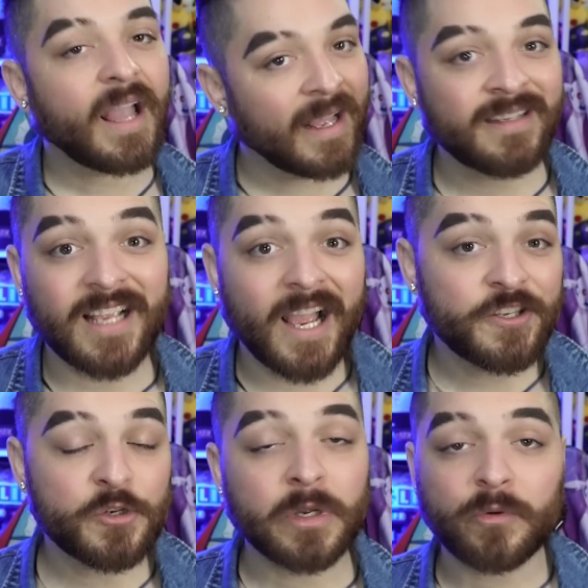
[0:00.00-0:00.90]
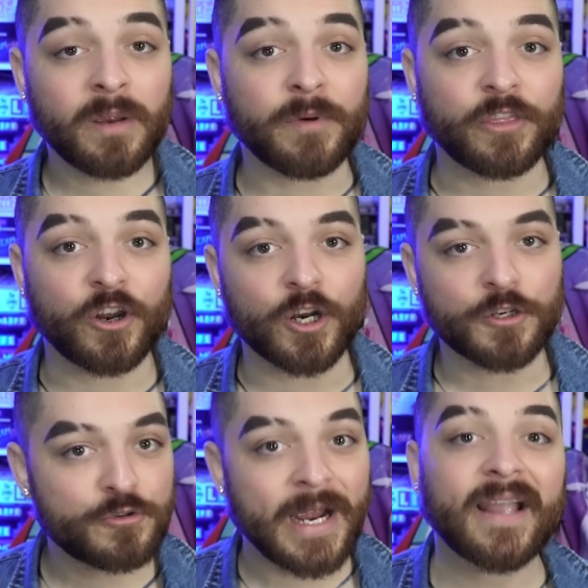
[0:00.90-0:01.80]
And I do agree with her.
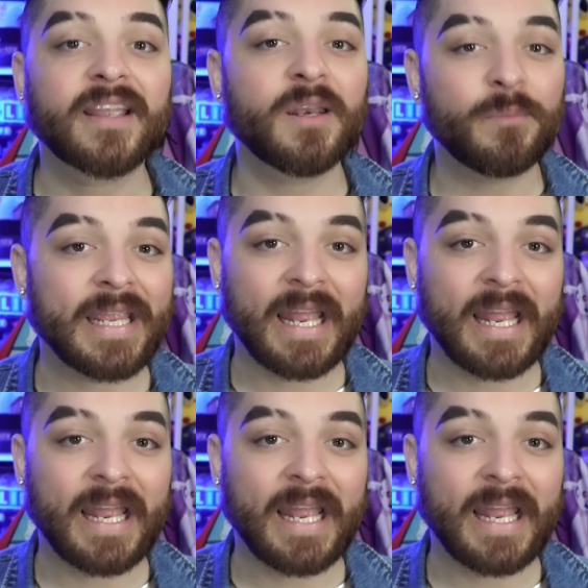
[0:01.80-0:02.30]
Drag can be